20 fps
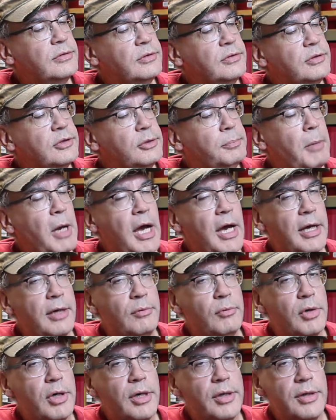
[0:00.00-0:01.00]
spied
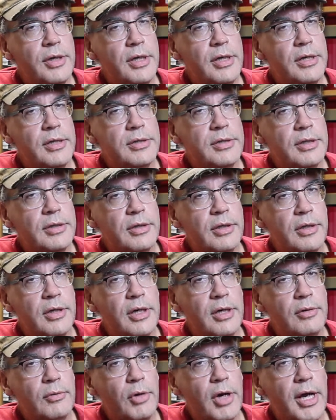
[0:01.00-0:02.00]
one of these at the
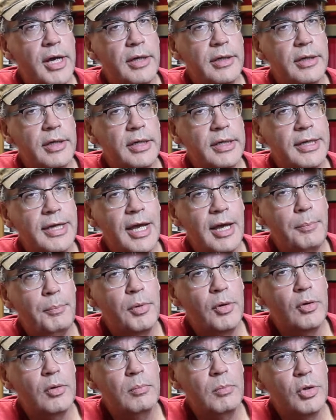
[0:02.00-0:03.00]
gun rack at
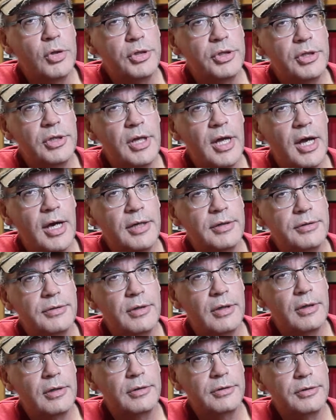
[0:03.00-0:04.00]
Capitol Merchandise
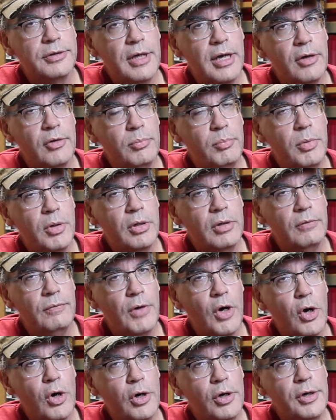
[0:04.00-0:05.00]
on South
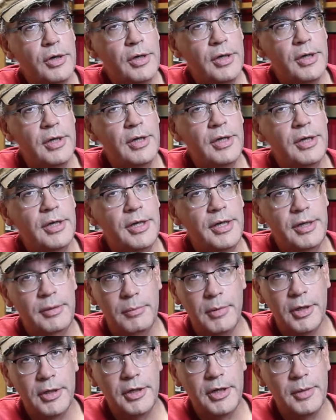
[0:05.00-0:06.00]
Boulevard in
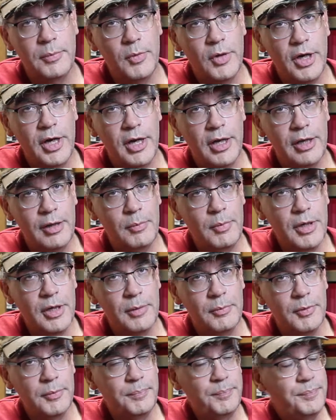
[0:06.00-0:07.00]
Montgomery, Alabama.